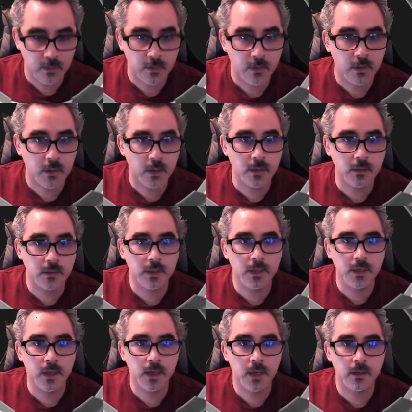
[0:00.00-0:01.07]
did
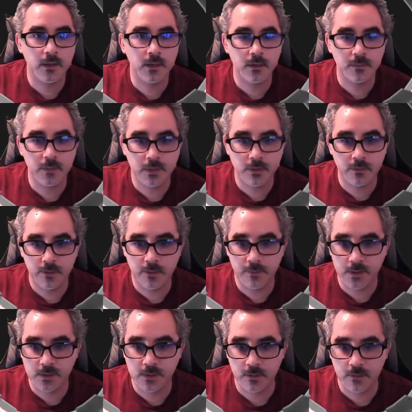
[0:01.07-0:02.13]
add animation, right? Because
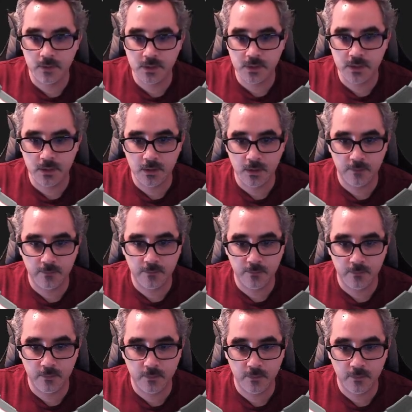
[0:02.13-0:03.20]
otherwise it's not gonna
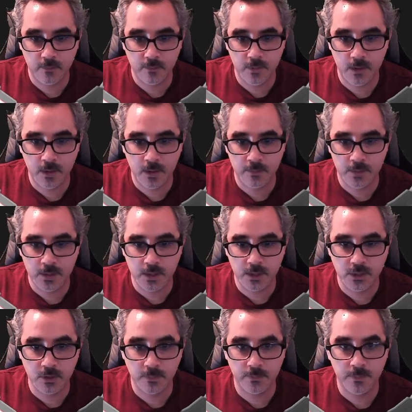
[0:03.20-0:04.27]
happen. Yeah, jump
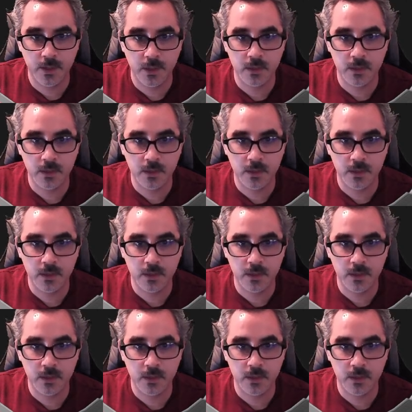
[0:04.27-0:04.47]
end,